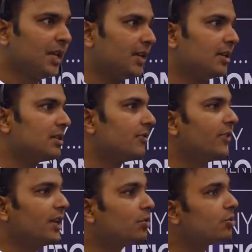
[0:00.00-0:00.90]
It is a
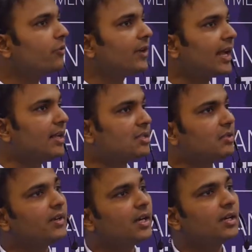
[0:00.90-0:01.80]
phagotrophic
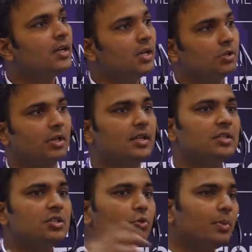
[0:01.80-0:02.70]
algae where you're
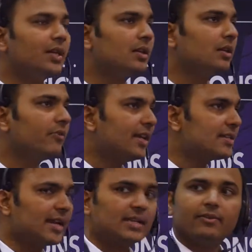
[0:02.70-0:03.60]
consuming the
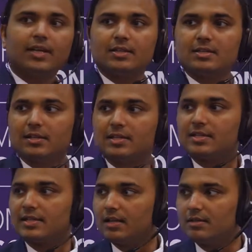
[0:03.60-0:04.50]
waste activated sludge
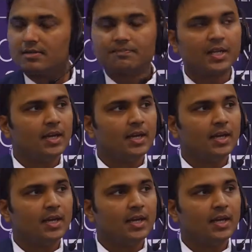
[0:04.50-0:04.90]
cells